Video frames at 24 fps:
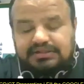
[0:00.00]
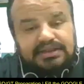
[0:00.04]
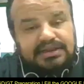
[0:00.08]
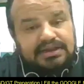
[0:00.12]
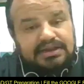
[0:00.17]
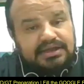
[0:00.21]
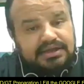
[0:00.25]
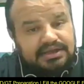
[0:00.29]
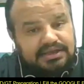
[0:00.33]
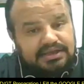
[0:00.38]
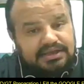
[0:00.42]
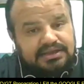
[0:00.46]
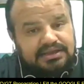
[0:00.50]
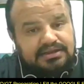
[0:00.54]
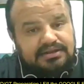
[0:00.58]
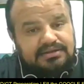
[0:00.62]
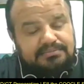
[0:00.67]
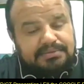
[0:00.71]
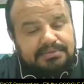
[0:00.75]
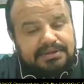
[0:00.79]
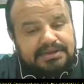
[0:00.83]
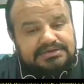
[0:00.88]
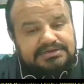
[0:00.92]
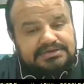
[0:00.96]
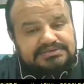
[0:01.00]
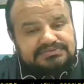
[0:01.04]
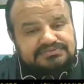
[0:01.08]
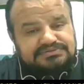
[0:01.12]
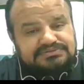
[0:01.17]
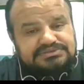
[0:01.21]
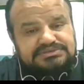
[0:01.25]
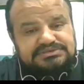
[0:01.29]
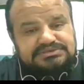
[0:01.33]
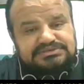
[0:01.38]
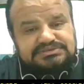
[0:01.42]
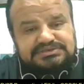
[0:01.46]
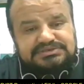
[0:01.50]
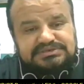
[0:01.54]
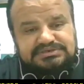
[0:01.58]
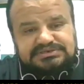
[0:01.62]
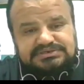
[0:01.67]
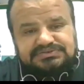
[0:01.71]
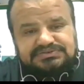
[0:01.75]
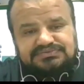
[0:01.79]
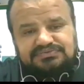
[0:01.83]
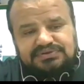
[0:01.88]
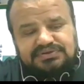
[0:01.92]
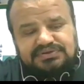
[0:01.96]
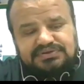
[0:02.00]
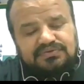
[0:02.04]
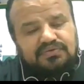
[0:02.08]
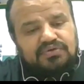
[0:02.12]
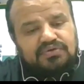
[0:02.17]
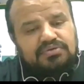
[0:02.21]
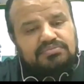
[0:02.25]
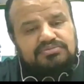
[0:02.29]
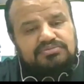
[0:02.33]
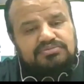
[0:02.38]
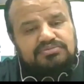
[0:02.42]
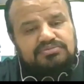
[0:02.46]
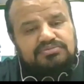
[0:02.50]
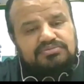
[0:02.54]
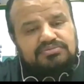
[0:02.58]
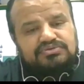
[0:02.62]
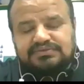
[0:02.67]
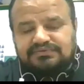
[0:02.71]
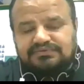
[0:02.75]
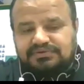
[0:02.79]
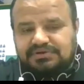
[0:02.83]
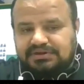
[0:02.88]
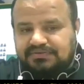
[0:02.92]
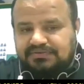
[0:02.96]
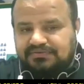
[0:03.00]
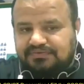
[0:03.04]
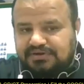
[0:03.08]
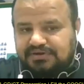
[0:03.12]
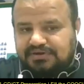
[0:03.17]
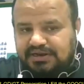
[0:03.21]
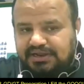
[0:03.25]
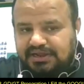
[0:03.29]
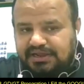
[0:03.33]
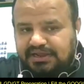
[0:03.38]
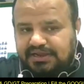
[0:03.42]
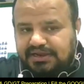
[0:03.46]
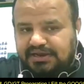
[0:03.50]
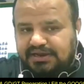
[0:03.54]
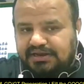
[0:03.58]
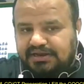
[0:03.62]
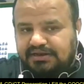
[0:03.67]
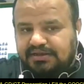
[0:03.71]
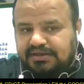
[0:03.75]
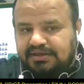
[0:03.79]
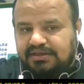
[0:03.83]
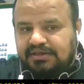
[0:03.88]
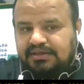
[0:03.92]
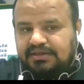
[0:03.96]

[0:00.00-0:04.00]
then again in packet switching, circuit switching, almost the answer is right,